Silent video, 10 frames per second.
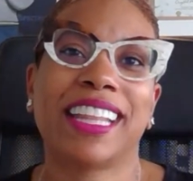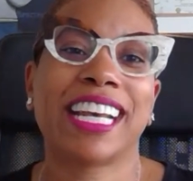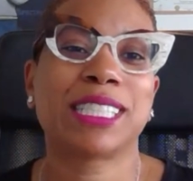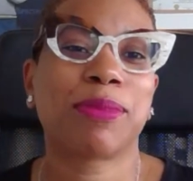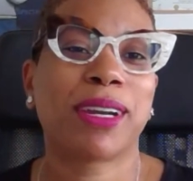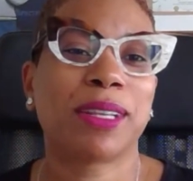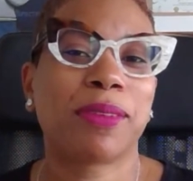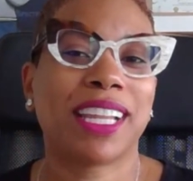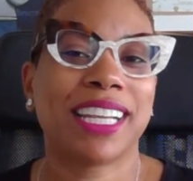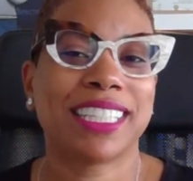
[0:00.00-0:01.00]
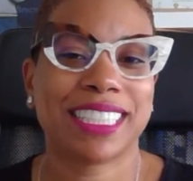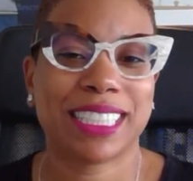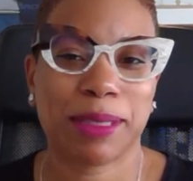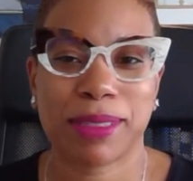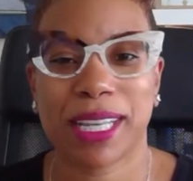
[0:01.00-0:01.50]
that's where the
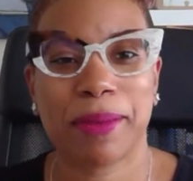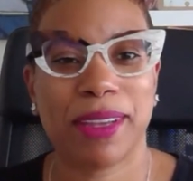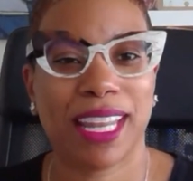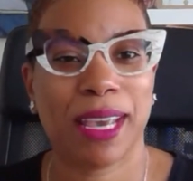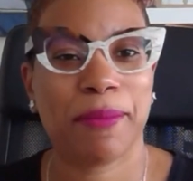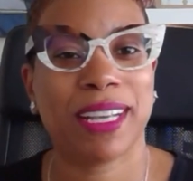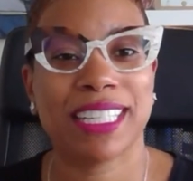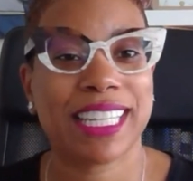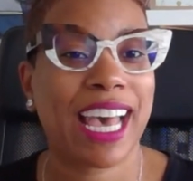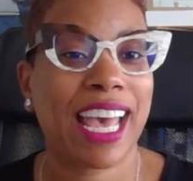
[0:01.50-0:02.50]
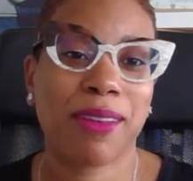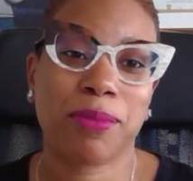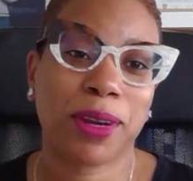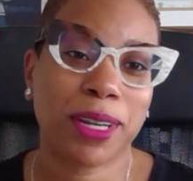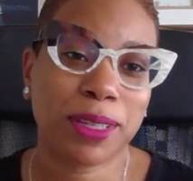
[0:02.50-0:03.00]
relationships come in at, because I had
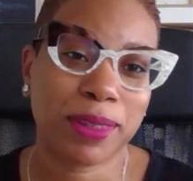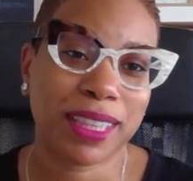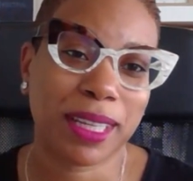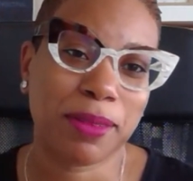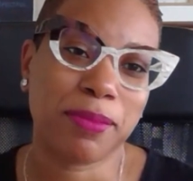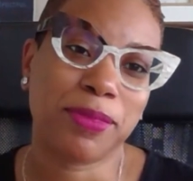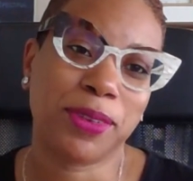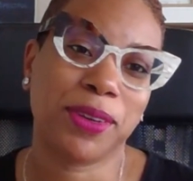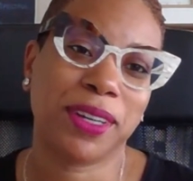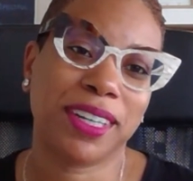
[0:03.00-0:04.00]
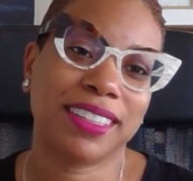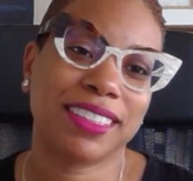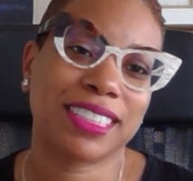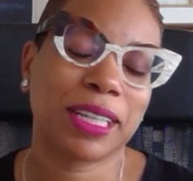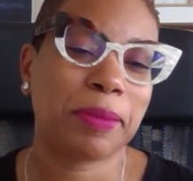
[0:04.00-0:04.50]
worked with them for
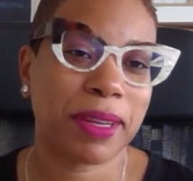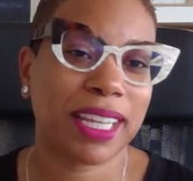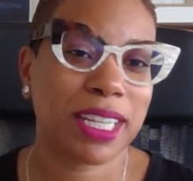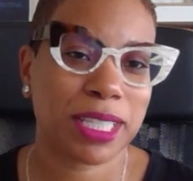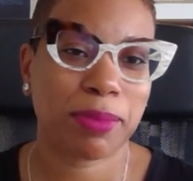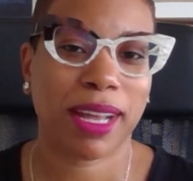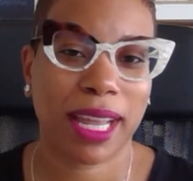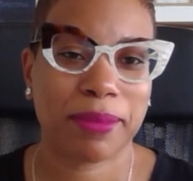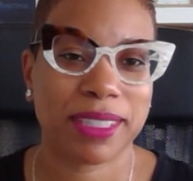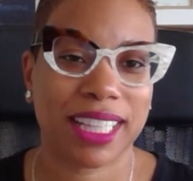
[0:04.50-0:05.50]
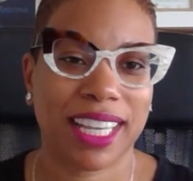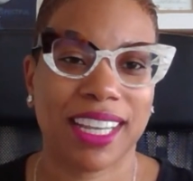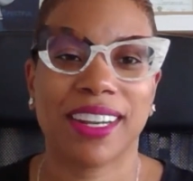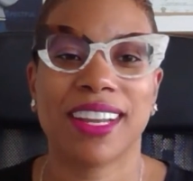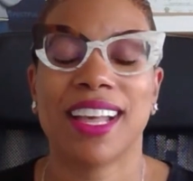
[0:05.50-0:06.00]
so many years while I was
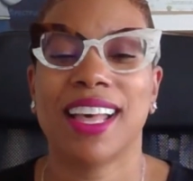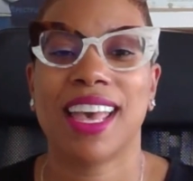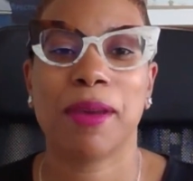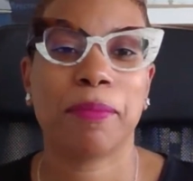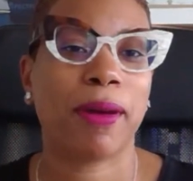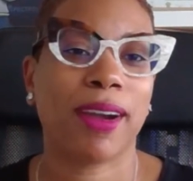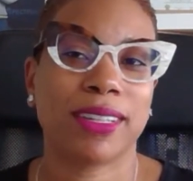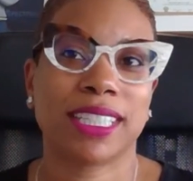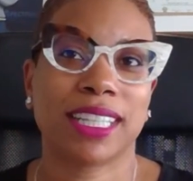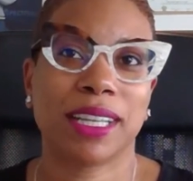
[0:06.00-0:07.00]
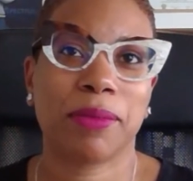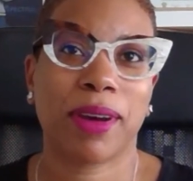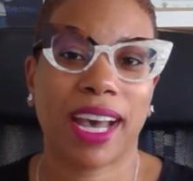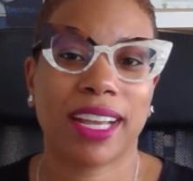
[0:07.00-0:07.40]
there. And partially why I